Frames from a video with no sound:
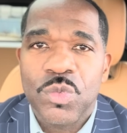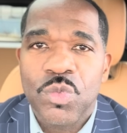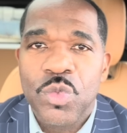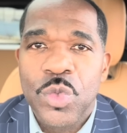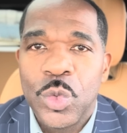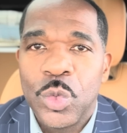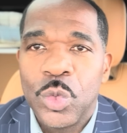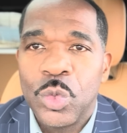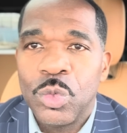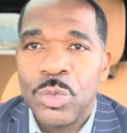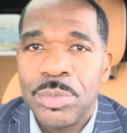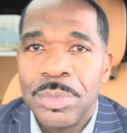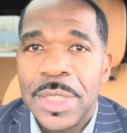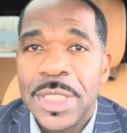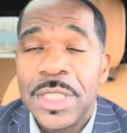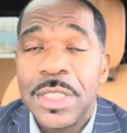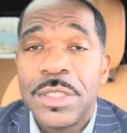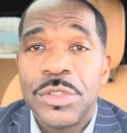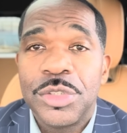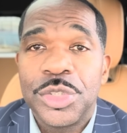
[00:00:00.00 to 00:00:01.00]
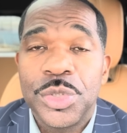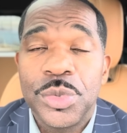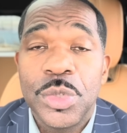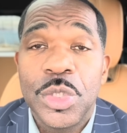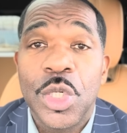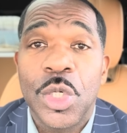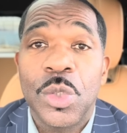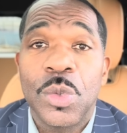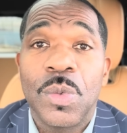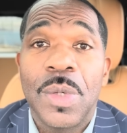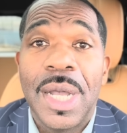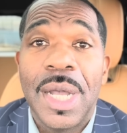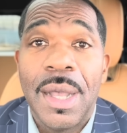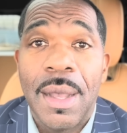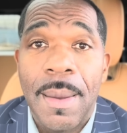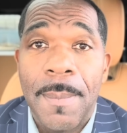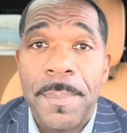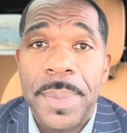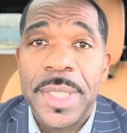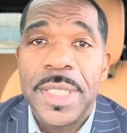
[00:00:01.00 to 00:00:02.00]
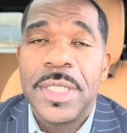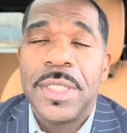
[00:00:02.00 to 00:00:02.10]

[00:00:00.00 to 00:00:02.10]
room to go up.